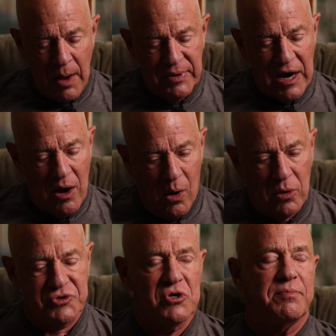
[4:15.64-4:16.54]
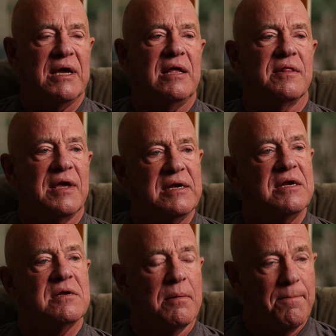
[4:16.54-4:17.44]
But I also mean they
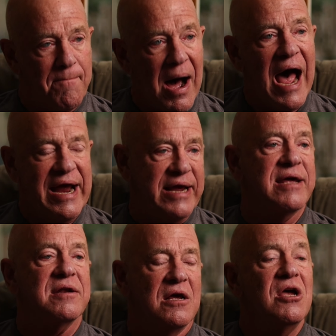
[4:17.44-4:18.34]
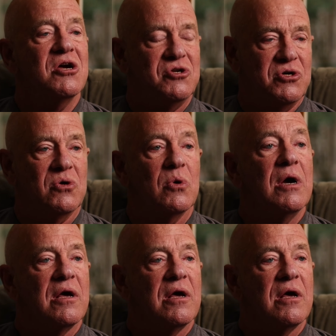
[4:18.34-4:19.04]
need to buy in to